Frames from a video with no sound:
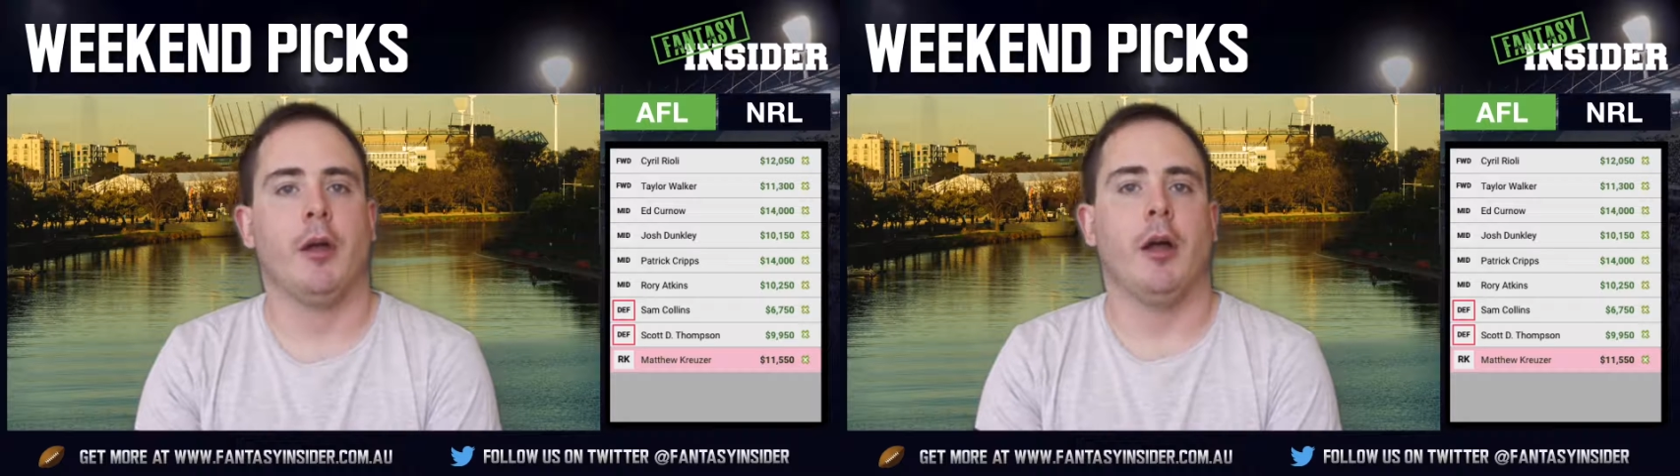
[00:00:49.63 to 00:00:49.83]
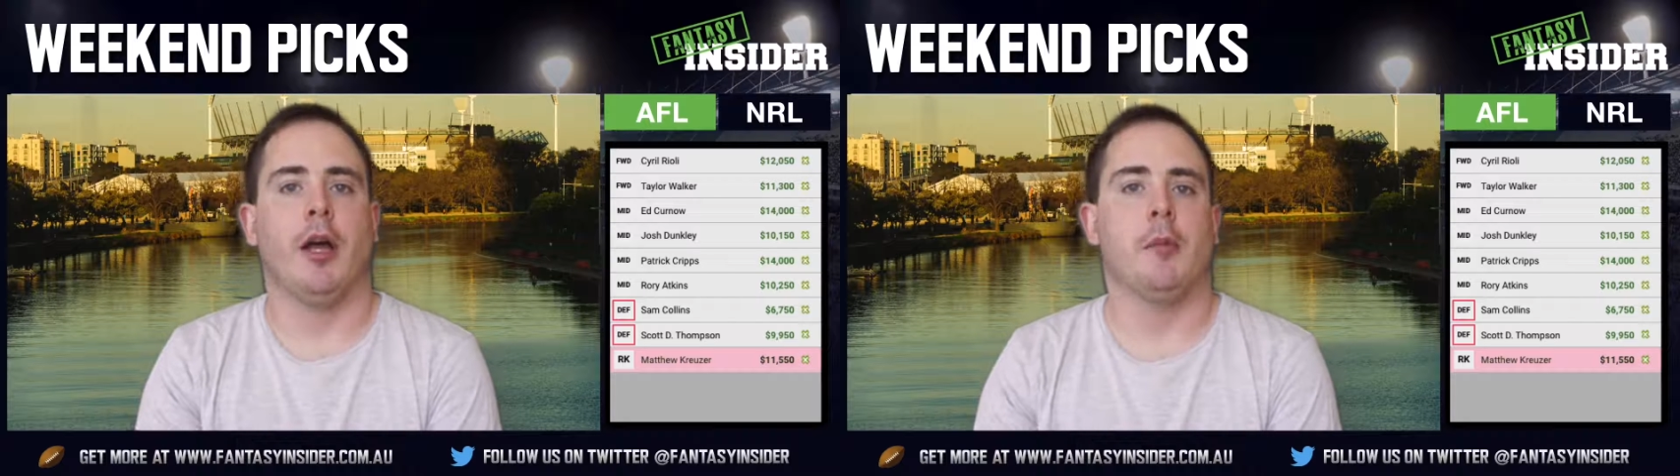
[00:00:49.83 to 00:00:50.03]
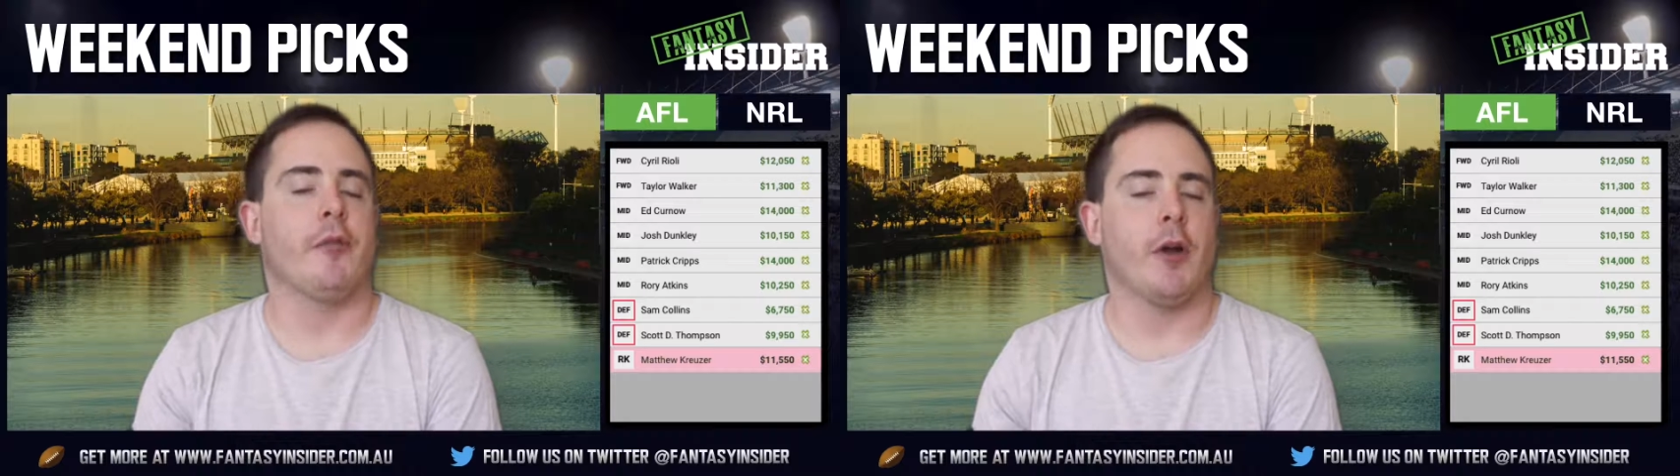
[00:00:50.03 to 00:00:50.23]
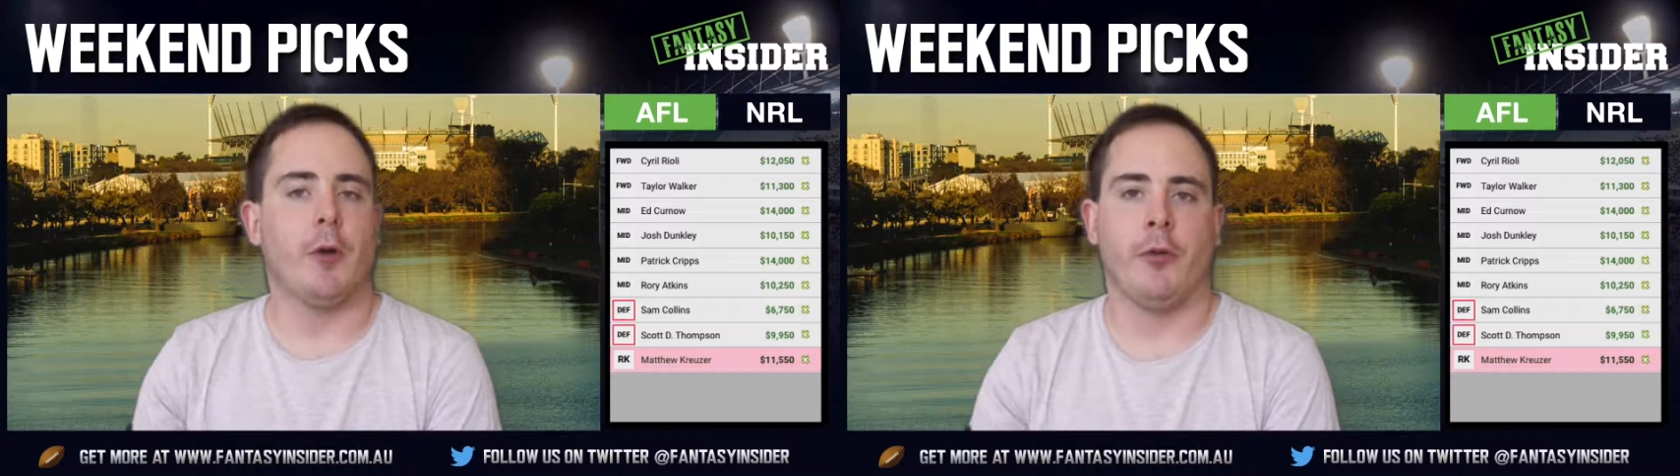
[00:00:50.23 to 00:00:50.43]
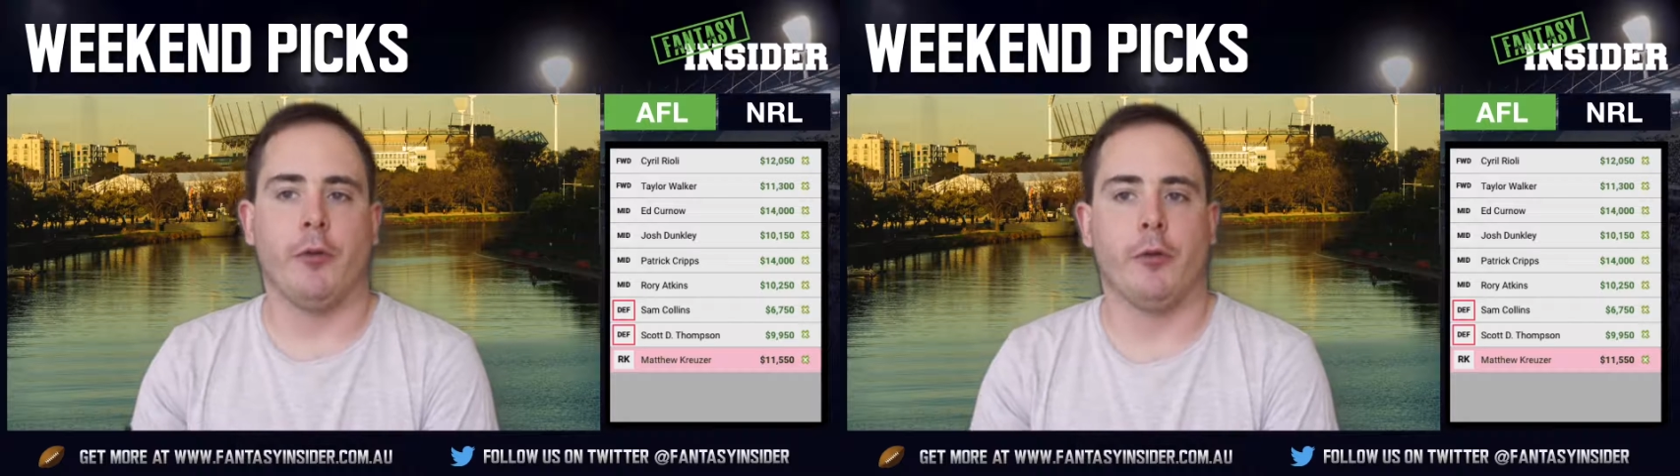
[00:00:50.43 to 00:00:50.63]
with
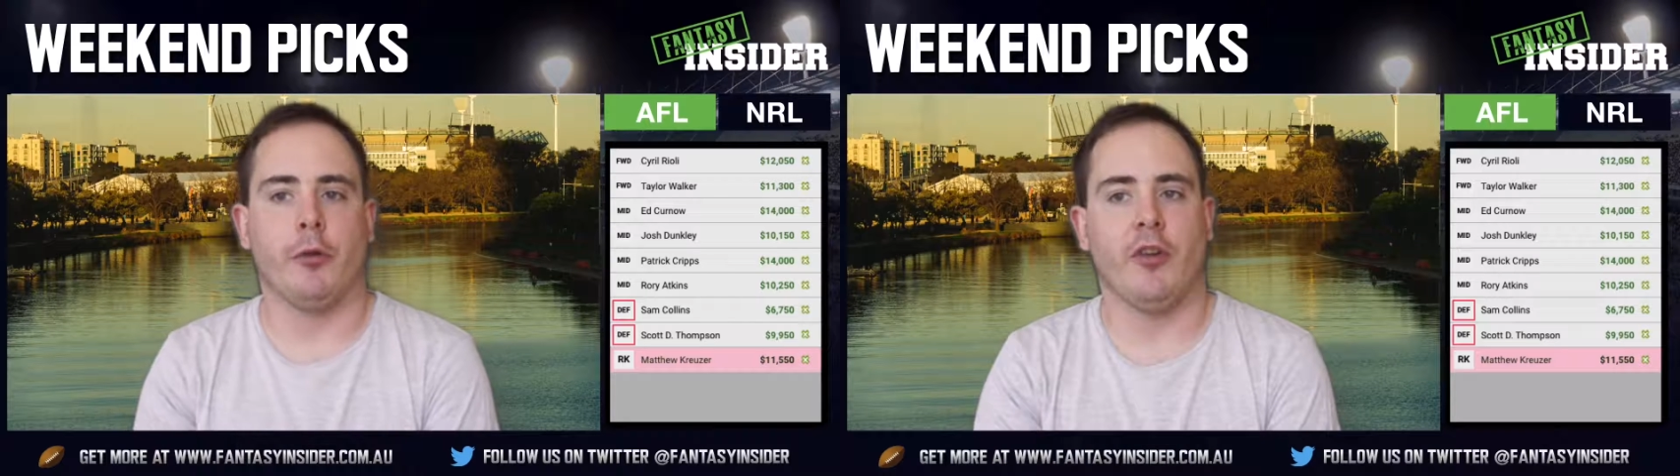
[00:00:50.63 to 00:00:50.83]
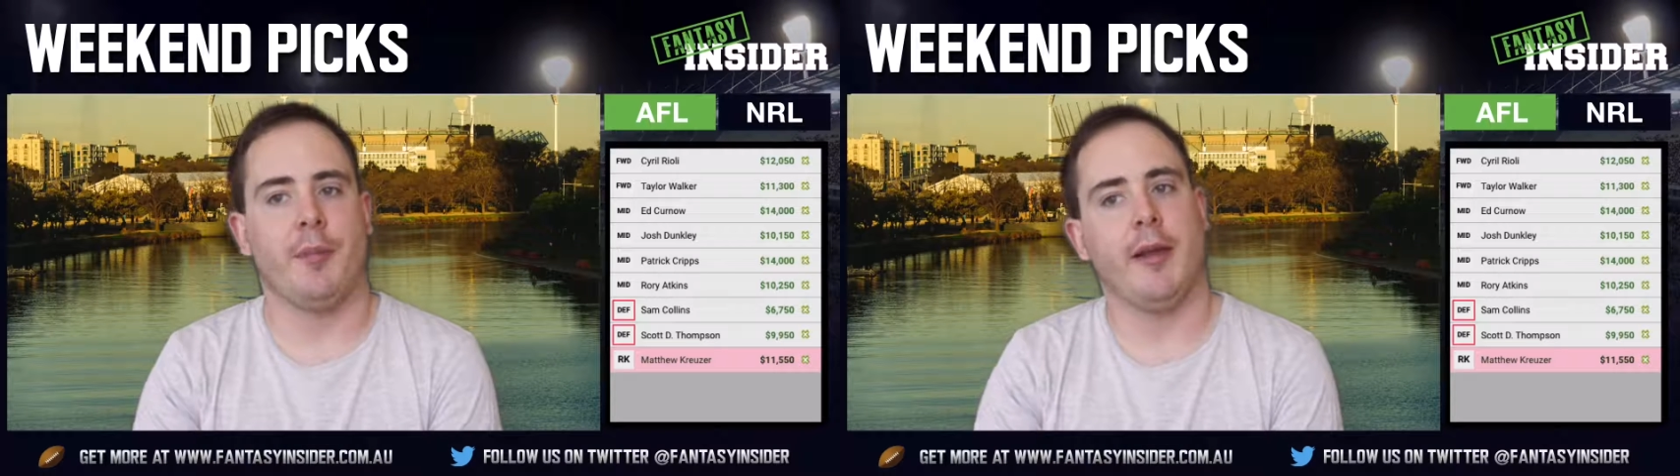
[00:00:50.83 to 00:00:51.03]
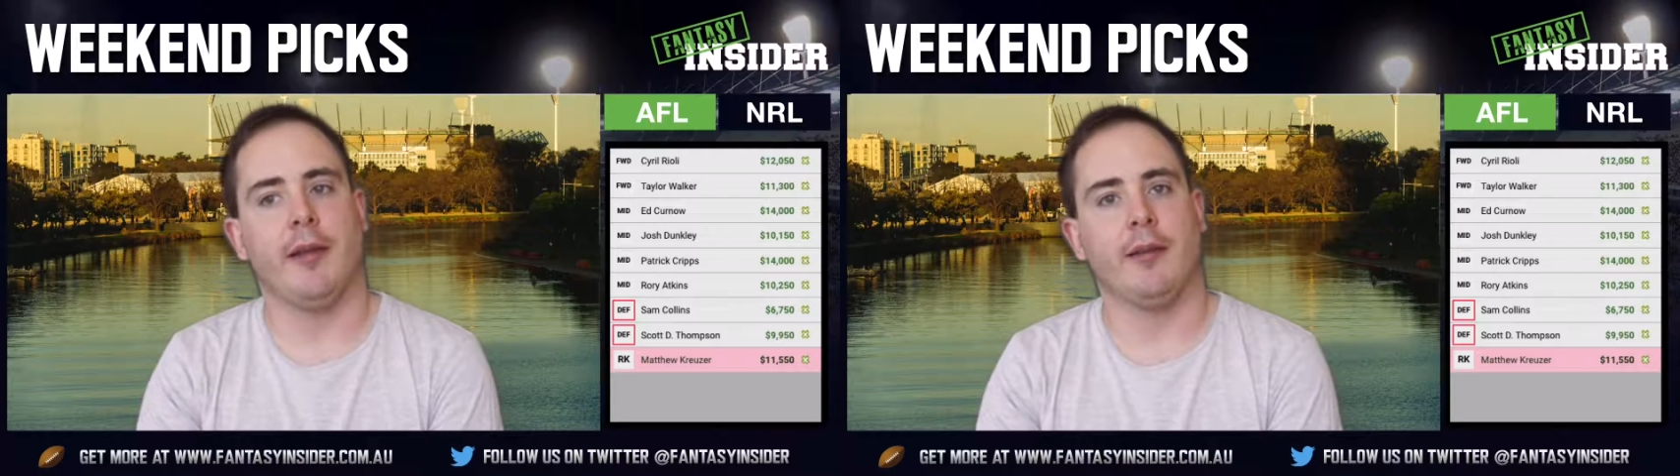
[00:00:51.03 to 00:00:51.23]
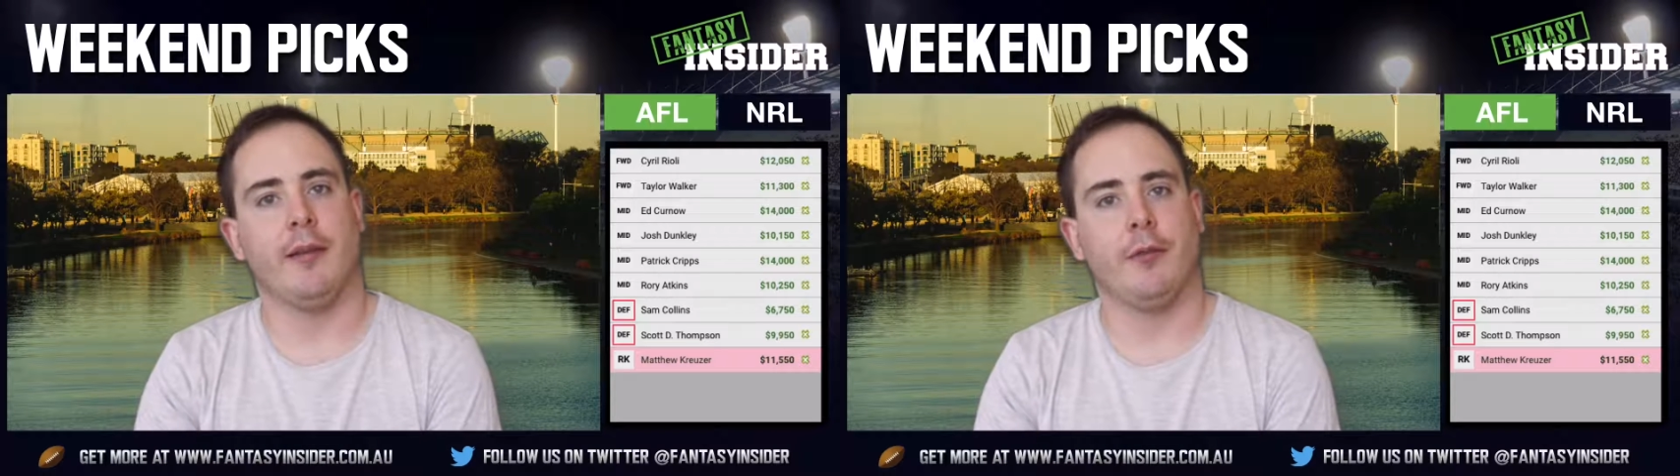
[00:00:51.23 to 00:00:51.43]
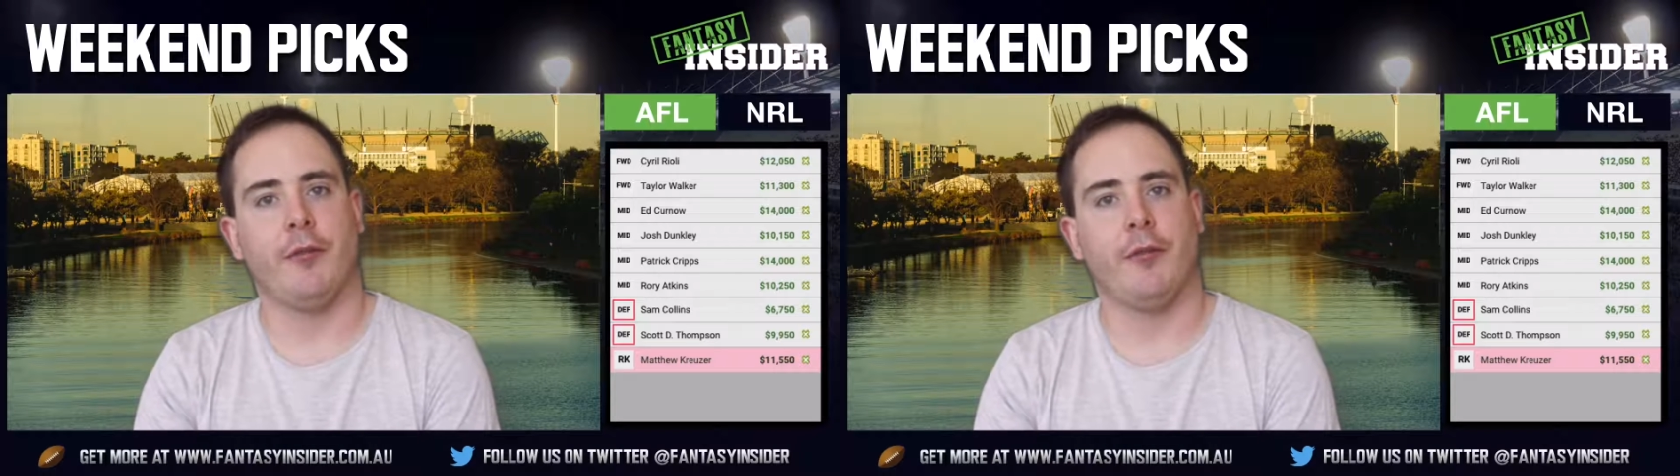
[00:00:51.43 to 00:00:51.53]
Carlton, of course, up against the